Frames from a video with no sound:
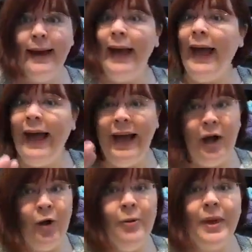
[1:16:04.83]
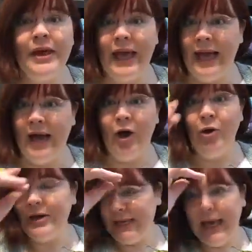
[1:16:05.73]
how how
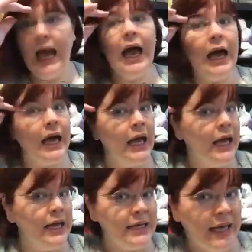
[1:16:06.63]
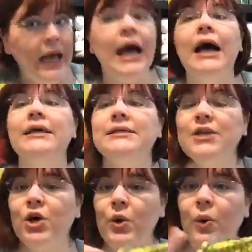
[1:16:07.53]
yeah, yeah.
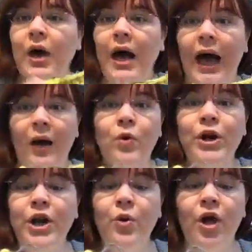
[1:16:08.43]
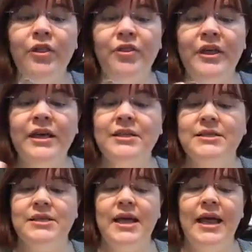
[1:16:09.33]
So I want to know all the
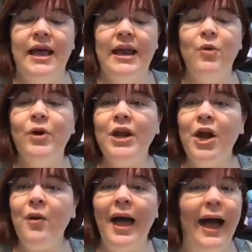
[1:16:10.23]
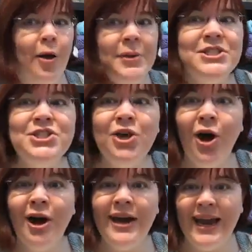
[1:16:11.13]
things and I want to know how much
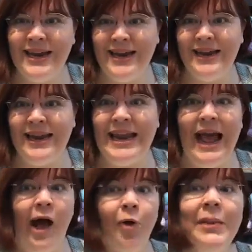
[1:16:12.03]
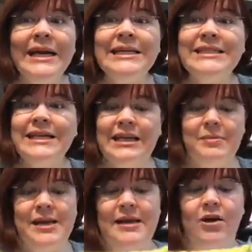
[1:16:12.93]
yarn I need and how big is it going to
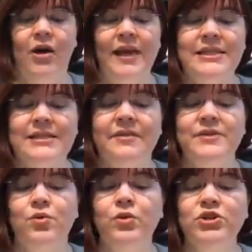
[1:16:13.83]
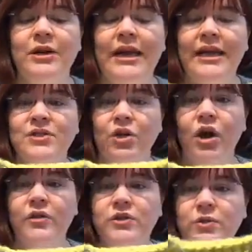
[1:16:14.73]
be and all that stuff. So we're trying to answer
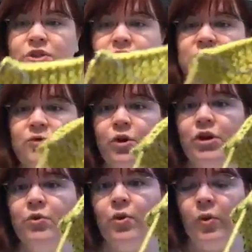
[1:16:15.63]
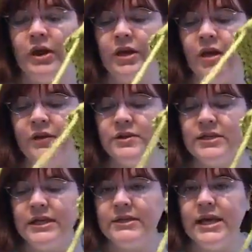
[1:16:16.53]
all those questions for you. We're working on those
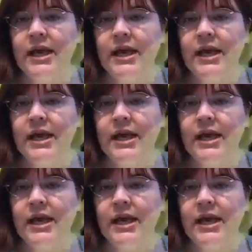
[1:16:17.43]
things.